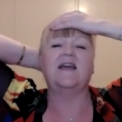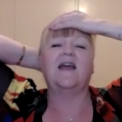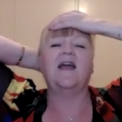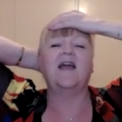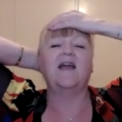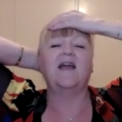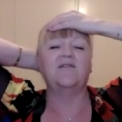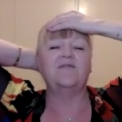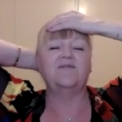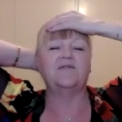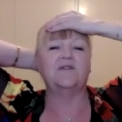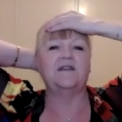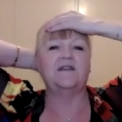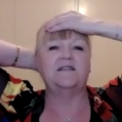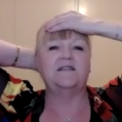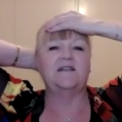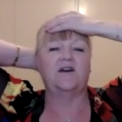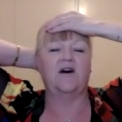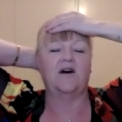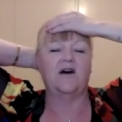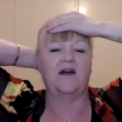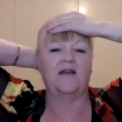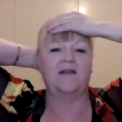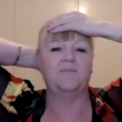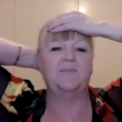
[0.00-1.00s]
every
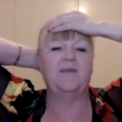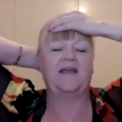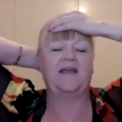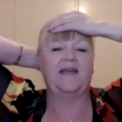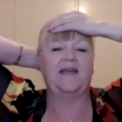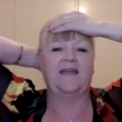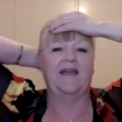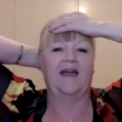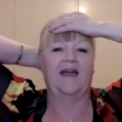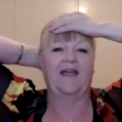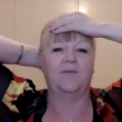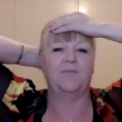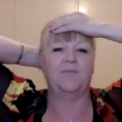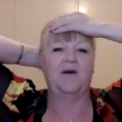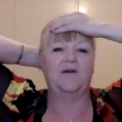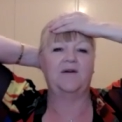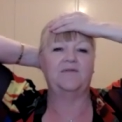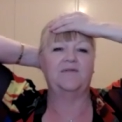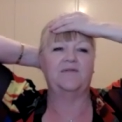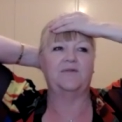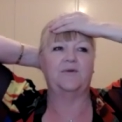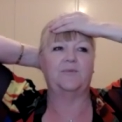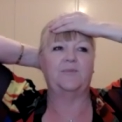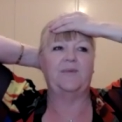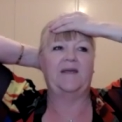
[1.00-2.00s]
time it came up
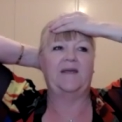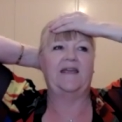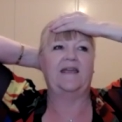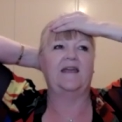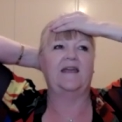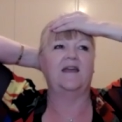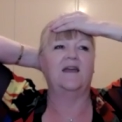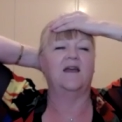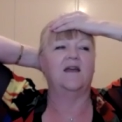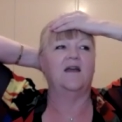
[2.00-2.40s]
for me.